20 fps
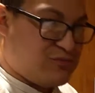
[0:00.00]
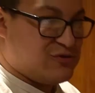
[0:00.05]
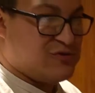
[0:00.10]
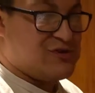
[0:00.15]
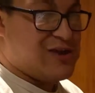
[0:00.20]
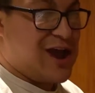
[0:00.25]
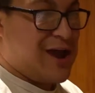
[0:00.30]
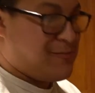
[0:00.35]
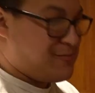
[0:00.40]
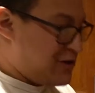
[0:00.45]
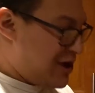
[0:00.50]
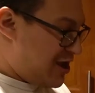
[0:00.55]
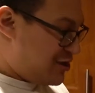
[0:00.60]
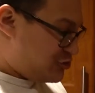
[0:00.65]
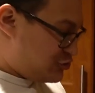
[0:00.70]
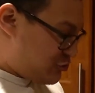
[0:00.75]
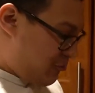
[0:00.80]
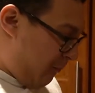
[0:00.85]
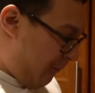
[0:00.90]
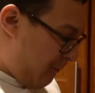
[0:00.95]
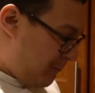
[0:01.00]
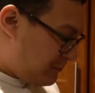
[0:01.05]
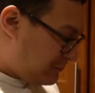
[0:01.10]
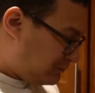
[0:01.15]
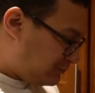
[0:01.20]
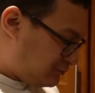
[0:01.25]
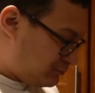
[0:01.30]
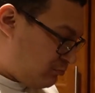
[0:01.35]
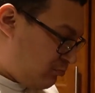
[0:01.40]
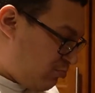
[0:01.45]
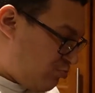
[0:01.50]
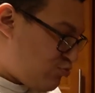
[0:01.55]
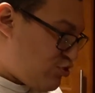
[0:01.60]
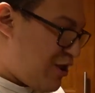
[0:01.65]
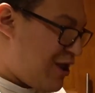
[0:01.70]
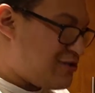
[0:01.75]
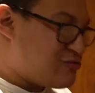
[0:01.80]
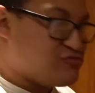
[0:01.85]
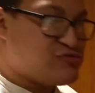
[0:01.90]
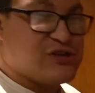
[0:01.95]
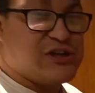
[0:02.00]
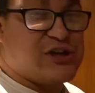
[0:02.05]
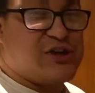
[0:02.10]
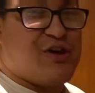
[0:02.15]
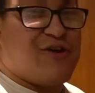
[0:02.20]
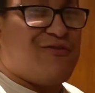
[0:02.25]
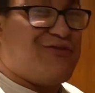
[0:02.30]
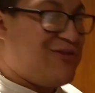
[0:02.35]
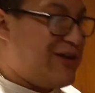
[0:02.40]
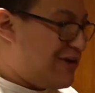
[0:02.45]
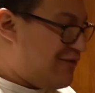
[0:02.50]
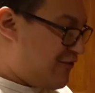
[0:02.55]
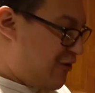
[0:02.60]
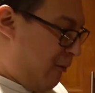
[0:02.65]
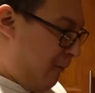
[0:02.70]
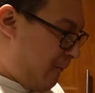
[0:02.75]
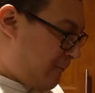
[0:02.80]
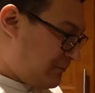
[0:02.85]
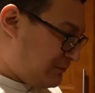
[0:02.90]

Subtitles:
Top notch. Has a really good flavor.